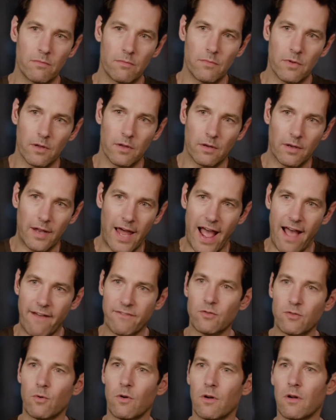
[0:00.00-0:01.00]
the
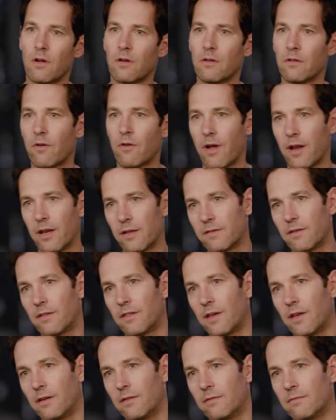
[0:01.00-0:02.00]
laughs were in creating
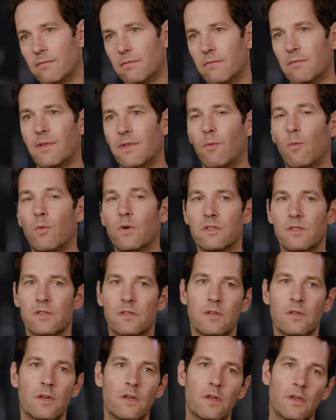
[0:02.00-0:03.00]
something that
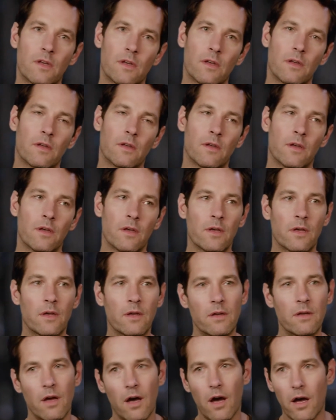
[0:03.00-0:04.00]
was
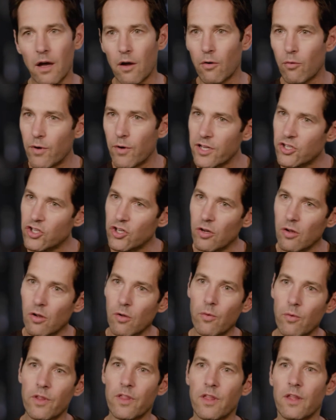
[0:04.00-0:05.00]

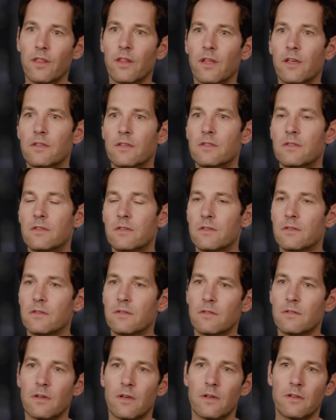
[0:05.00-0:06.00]
original within
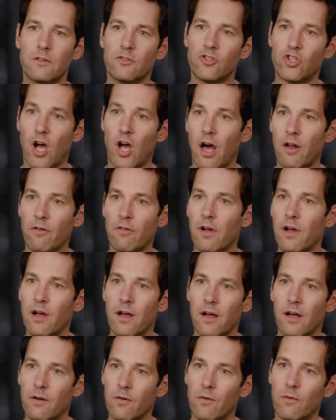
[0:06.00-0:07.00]
this
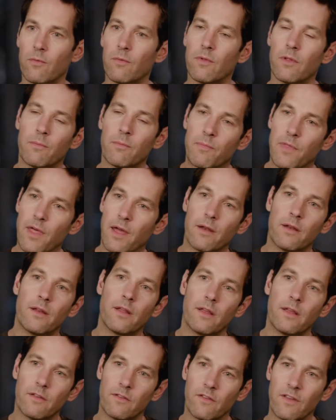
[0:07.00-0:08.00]
genre that
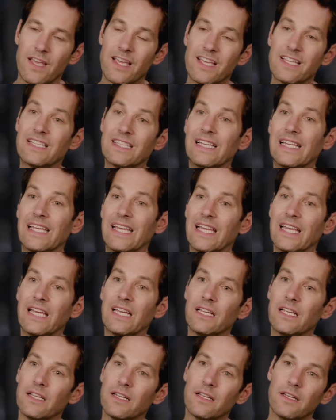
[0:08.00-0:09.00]
is
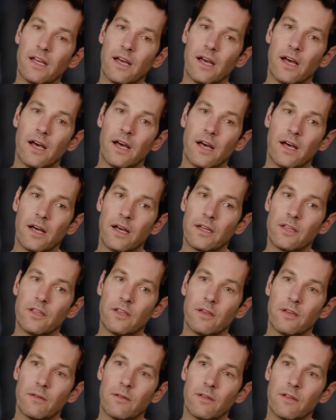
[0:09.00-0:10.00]
easily,
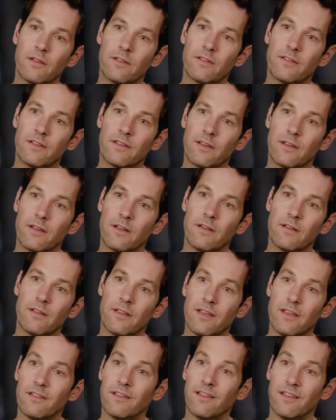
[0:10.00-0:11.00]
can
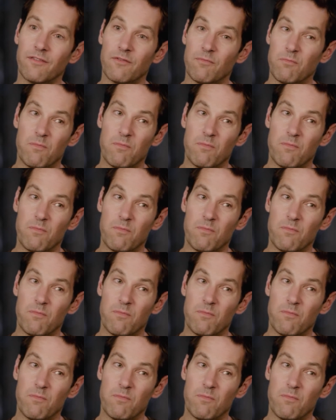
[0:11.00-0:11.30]
easily